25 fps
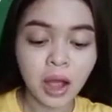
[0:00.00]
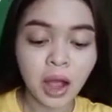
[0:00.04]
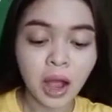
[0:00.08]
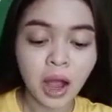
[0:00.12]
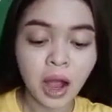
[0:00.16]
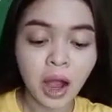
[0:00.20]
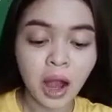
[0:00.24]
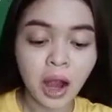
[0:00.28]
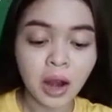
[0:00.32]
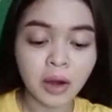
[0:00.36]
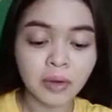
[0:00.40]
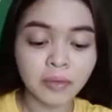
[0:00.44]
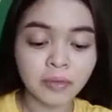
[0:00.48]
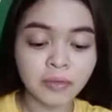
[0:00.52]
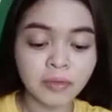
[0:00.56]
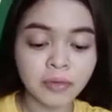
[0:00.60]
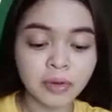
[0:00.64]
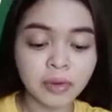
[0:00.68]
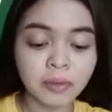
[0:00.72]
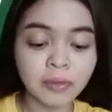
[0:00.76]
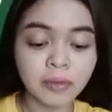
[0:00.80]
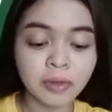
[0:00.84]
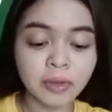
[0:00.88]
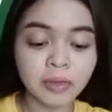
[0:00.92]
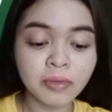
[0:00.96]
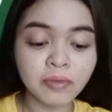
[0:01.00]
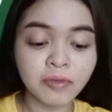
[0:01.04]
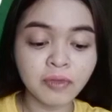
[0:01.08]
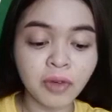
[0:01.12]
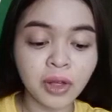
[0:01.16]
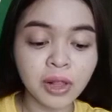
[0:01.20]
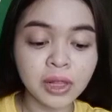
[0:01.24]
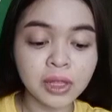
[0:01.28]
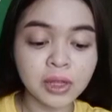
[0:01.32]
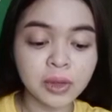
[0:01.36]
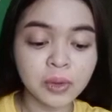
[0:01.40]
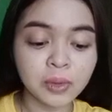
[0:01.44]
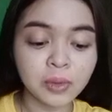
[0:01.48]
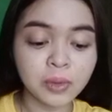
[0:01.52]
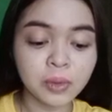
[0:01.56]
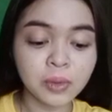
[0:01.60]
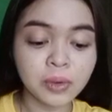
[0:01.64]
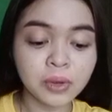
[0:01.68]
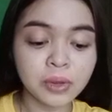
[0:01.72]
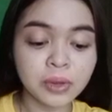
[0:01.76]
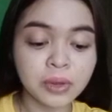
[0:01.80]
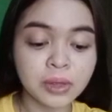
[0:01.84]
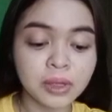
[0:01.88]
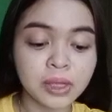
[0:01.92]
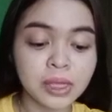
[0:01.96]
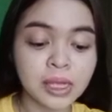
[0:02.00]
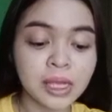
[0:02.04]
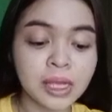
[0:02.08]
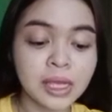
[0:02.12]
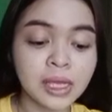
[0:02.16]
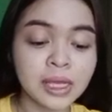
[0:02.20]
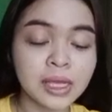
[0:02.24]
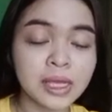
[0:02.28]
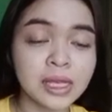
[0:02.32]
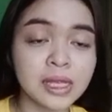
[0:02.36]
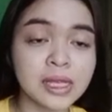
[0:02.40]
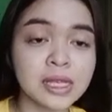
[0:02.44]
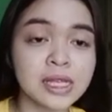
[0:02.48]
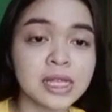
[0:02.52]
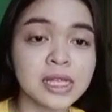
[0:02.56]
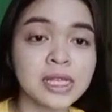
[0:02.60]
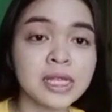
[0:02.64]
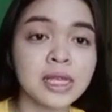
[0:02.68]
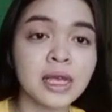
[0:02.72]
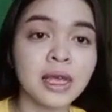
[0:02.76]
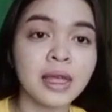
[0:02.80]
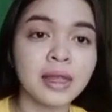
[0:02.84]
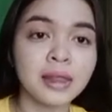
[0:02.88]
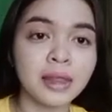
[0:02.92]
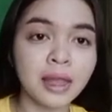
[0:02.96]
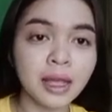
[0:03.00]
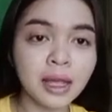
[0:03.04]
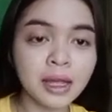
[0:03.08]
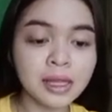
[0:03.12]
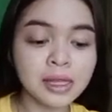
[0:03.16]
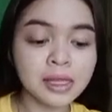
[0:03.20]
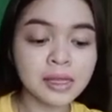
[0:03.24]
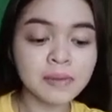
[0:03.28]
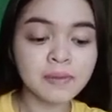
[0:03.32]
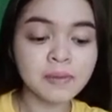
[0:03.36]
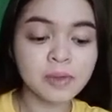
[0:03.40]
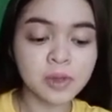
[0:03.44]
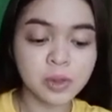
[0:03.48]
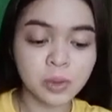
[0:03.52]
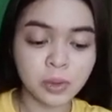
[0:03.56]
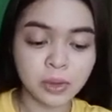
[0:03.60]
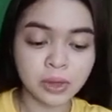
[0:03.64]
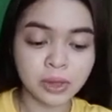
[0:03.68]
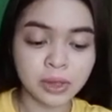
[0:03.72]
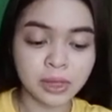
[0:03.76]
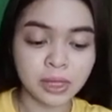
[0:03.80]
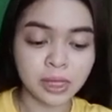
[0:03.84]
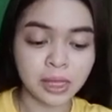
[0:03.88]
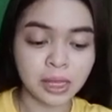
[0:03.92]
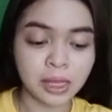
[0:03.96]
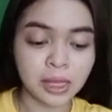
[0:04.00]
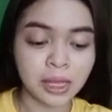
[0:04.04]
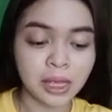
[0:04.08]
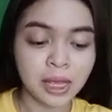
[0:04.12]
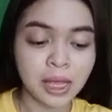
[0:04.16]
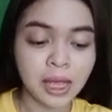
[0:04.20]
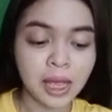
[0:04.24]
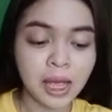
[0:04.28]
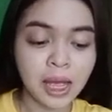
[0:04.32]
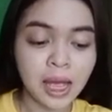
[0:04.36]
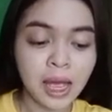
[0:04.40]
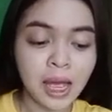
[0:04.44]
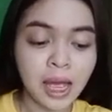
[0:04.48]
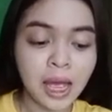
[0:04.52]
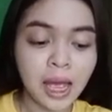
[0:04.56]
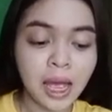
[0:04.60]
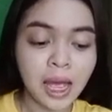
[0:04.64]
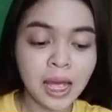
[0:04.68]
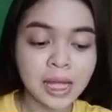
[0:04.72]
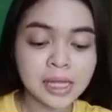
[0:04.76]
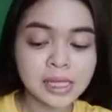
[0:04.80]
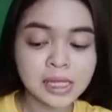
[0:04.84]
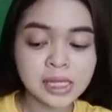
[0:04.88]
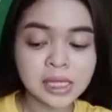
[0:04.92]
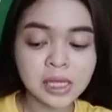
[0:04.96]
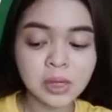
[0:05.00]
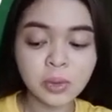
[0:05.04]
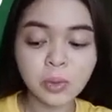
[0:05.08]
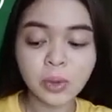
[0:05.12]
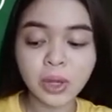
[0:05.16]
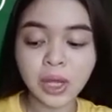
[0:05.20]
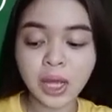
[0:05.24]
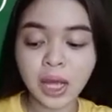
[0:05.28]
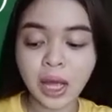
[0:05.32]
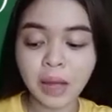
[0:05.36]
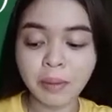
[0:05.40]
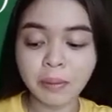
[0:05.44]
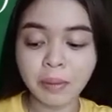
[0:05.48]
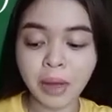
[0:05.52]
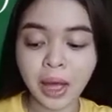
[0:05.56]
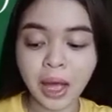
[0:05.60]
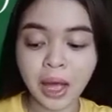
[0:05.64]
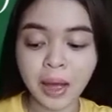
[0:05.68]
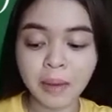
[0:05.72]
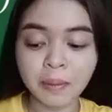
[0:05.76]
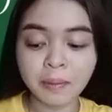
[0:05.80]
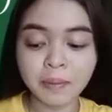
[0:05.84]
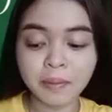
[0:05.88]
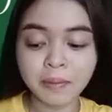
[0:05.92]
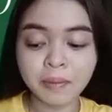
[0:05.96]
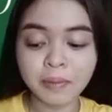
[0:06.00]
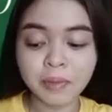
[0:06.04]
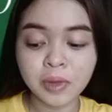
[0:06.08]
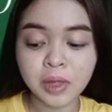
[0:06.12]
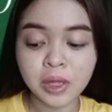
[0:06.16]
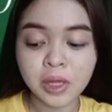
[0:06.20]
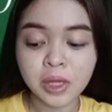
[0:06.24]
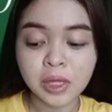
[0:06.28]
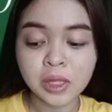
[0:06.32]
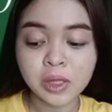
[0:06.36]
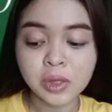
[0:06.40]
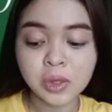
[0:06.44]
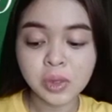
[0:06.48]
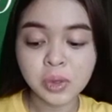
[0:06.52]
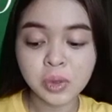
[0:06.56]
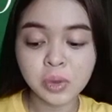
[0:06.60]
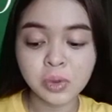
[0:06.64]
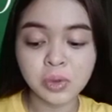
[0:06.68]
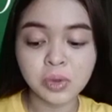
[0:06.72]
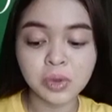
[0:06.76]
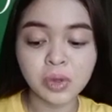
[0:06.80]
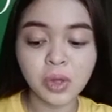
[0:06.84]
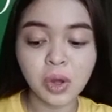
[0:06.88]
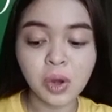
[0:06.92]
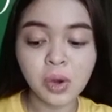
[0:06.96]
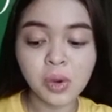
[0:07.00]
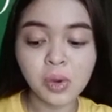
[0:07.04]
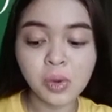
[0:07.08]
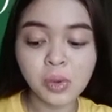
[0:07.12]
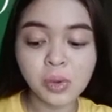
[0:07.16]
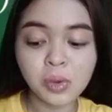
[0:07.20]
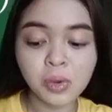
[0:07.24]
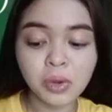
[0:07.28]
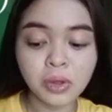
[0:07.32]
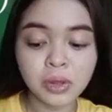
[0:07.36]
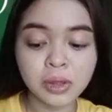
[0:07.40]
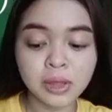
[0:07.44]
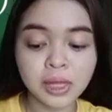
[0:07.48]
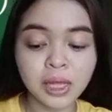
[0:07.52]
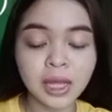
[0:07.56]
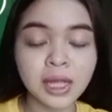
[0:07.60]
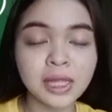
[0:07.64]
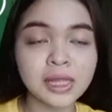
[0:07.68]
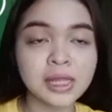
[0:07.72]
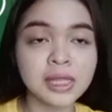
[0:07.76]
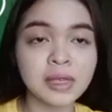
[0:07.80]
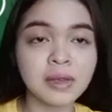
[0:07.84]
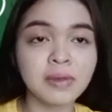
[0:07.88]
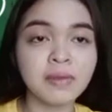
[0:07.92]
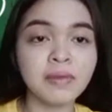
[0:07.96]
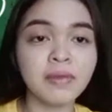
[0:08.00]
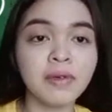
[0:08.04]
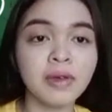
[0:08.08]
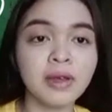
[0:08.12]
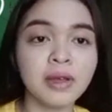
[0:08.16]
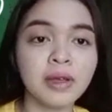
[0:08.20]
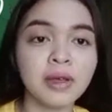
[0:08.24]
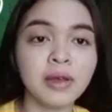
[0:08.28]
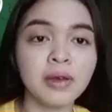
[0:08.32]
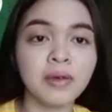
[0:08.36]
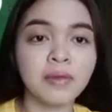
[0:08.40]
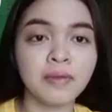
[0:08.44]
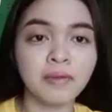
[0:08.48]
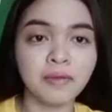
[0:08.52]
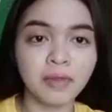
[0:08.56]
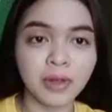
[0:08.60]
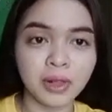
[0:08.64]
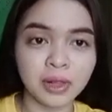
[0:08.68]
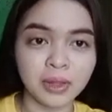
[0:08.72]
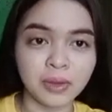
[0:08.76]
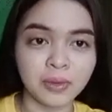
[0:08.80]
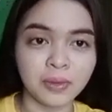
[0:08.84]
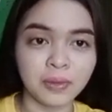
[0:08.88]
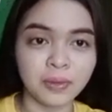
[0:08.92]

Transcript: Our pivot value is negative 20 until we come up to no negative value.